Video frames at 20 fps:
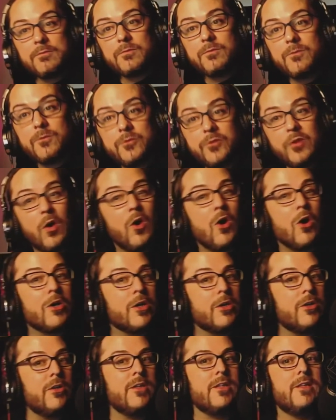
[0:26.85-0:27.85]
Talk
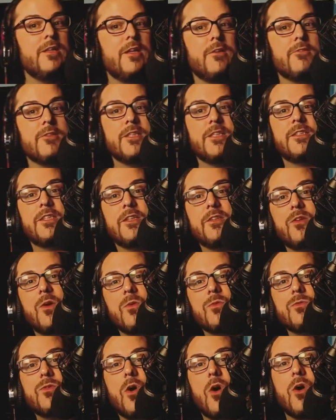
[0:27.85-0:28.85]
good. He literally said,
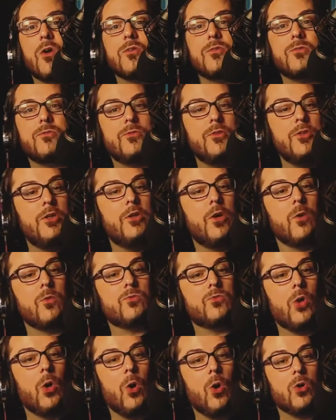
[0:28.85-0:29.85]
don't talk you
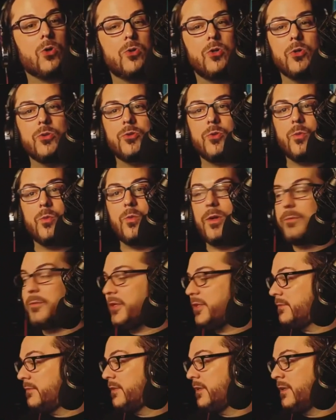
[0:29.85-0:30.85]
don't talk good to
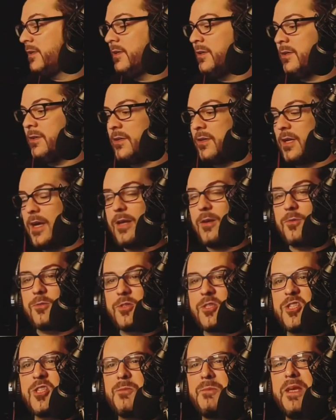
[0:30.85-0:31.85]
women. I don't
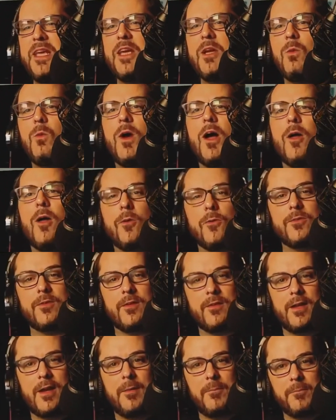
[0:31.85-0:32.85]
speak well
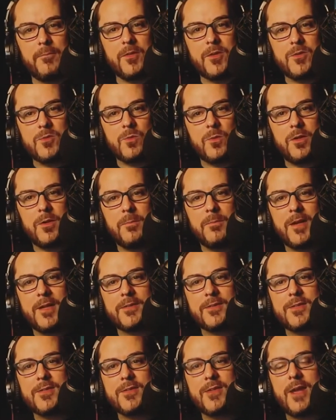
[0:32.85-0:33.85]
to them is what you meant
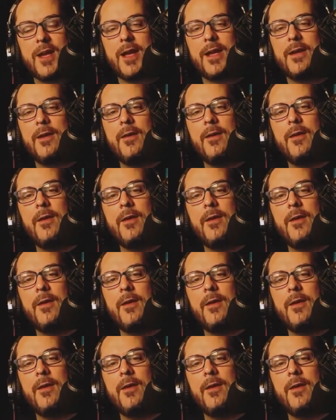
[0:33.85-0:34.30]
to say.